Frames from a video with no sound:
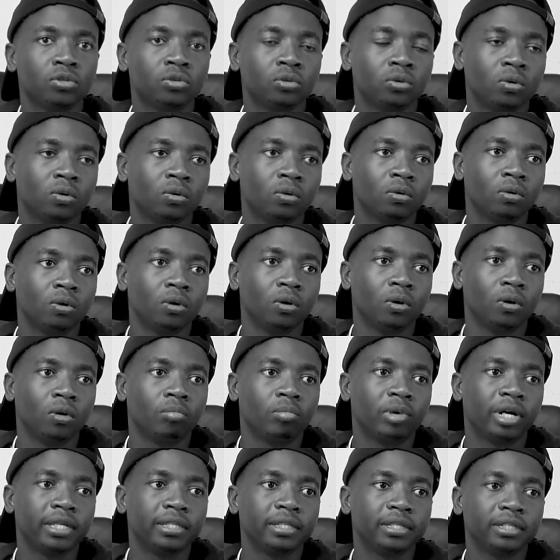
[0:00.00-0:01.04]
So
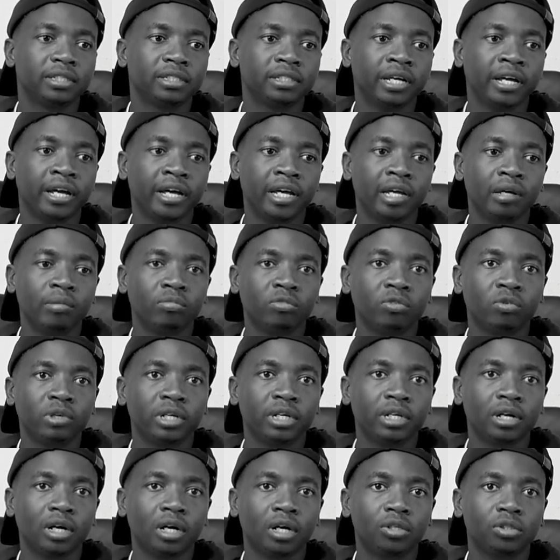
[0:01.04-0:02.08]
by the time
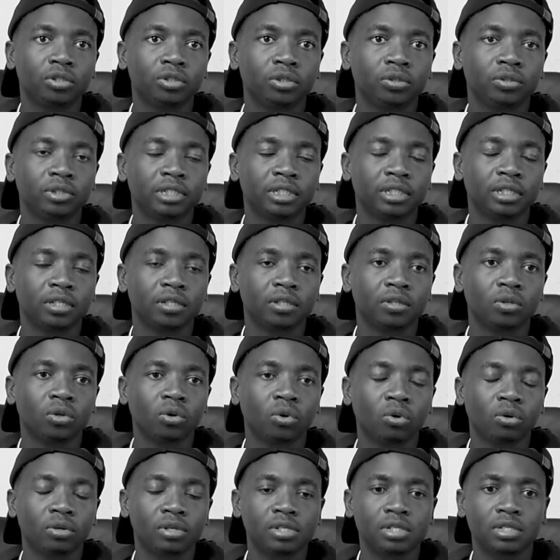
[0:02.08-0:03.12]
we're now shooting
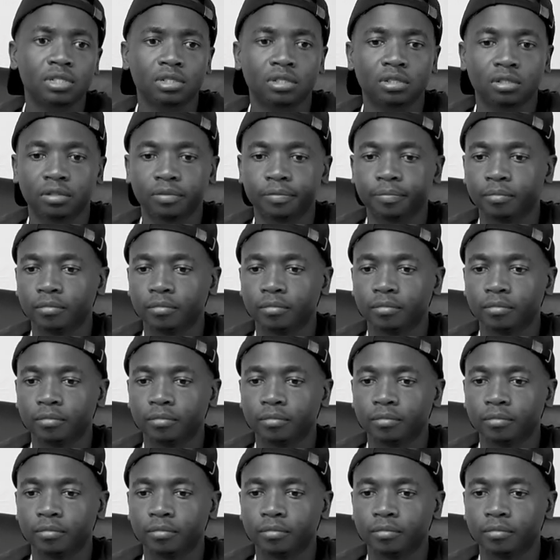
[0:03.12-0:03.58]
those